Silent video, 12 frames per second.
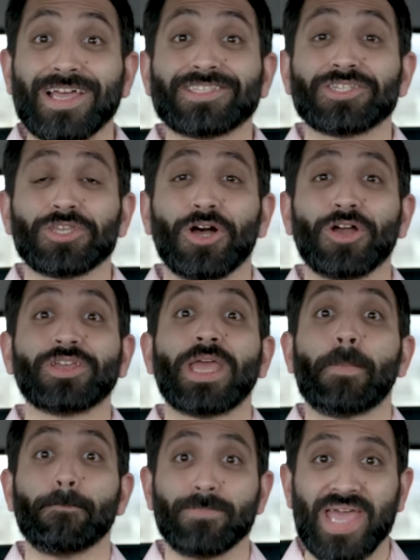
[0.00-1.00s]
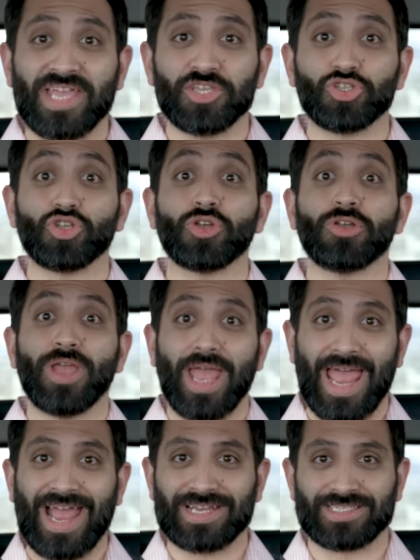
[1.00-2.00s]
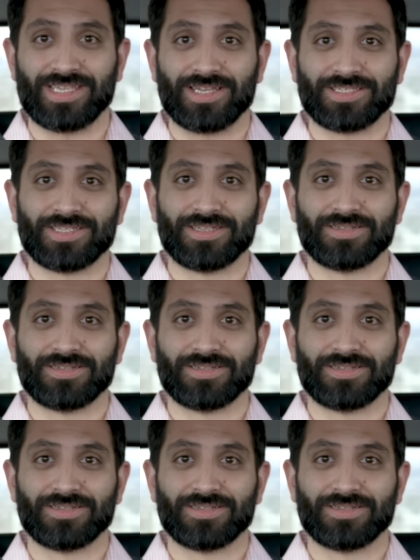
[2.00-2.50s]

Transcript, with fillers: Let's talk manager access.